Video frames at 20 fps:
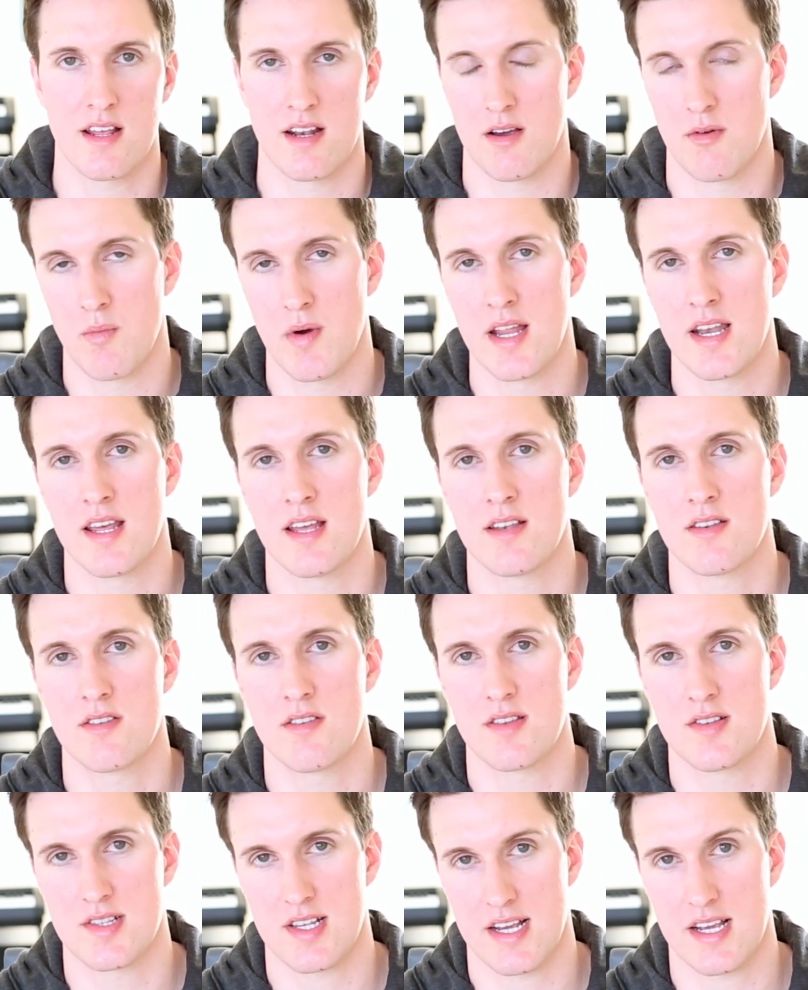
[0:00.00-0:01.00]
and I went
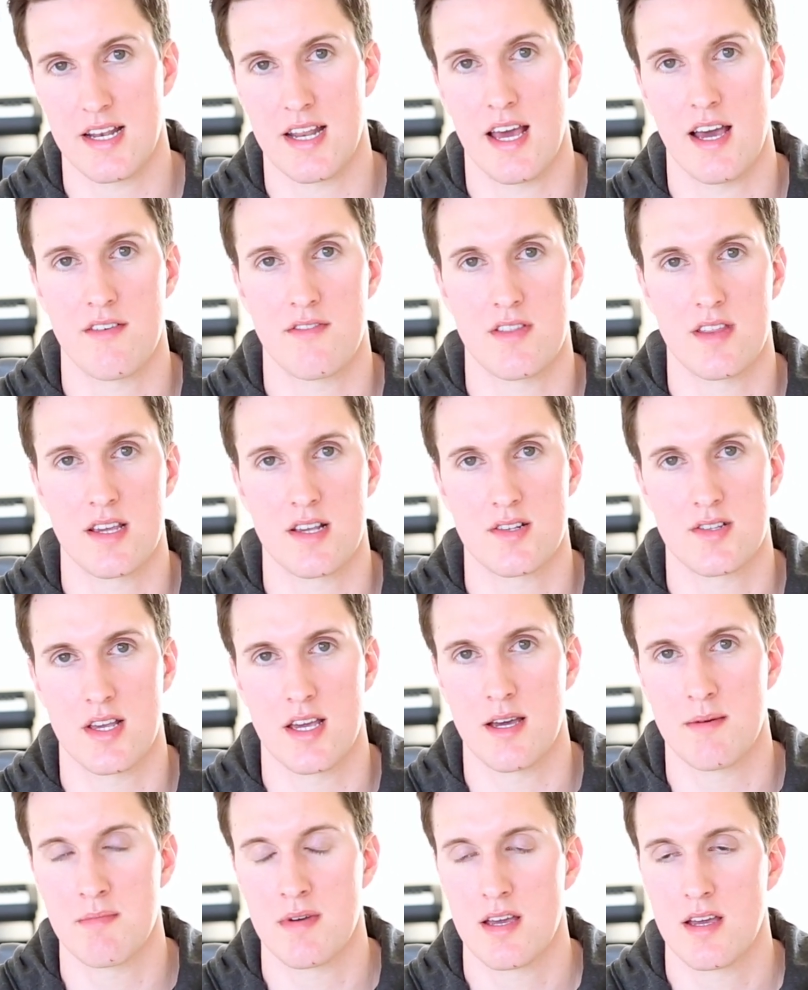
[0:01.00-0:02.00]
into the second half of the
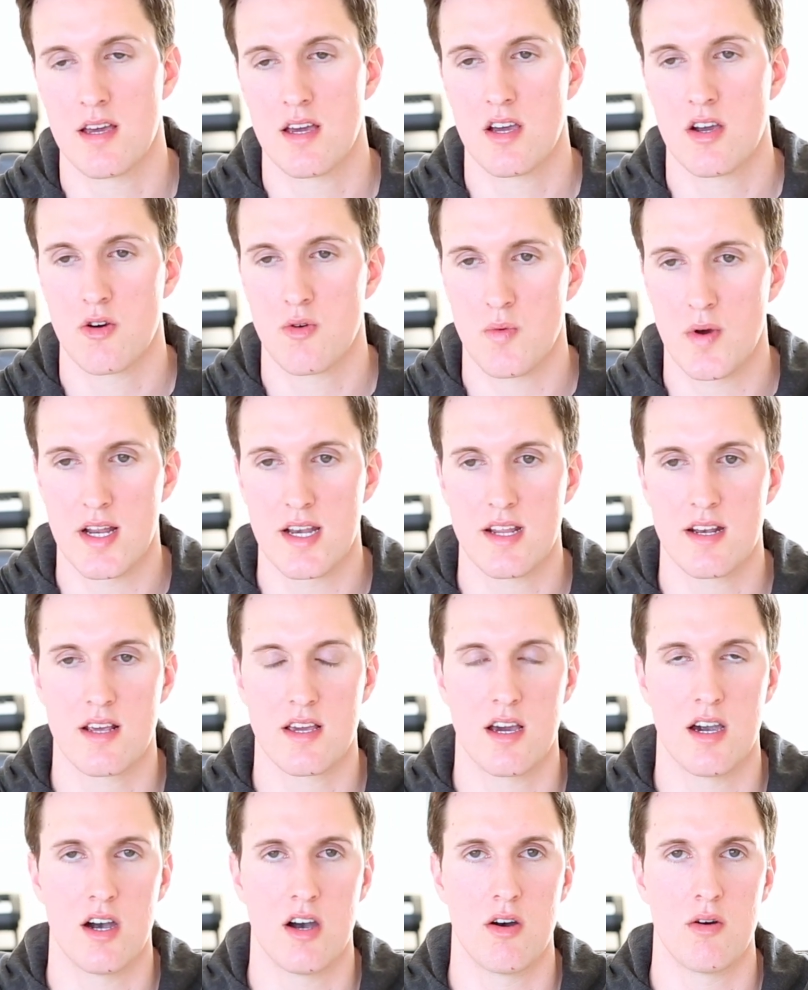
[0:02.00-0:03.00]
exam ready to
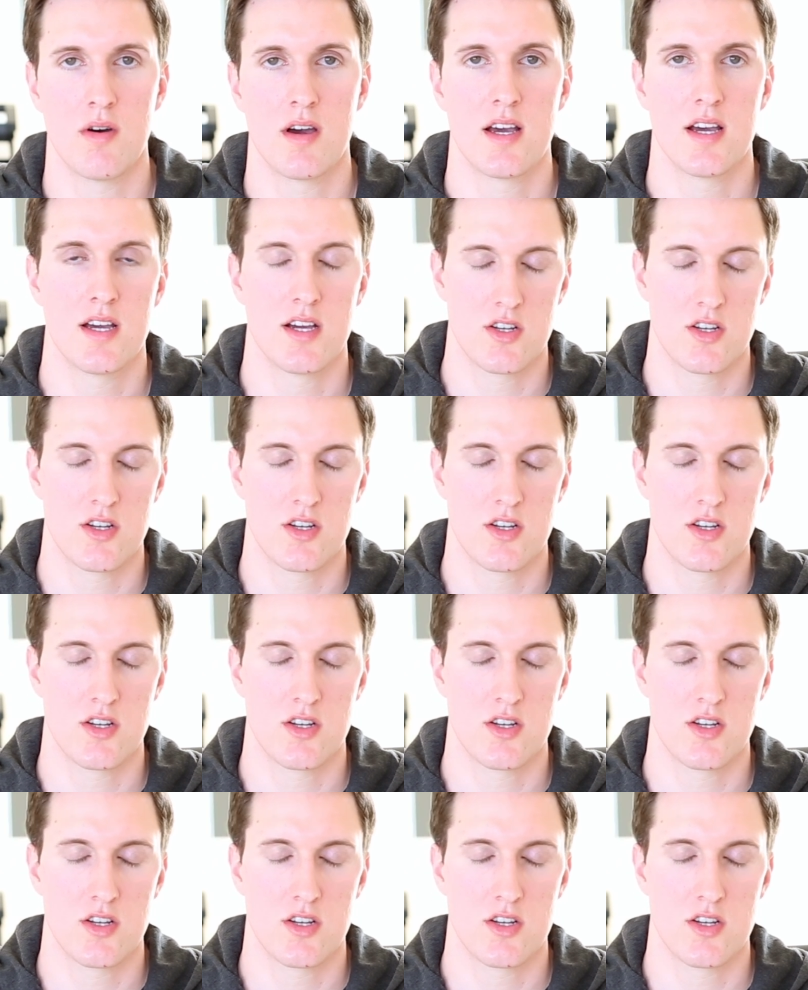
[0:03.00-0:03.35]
go,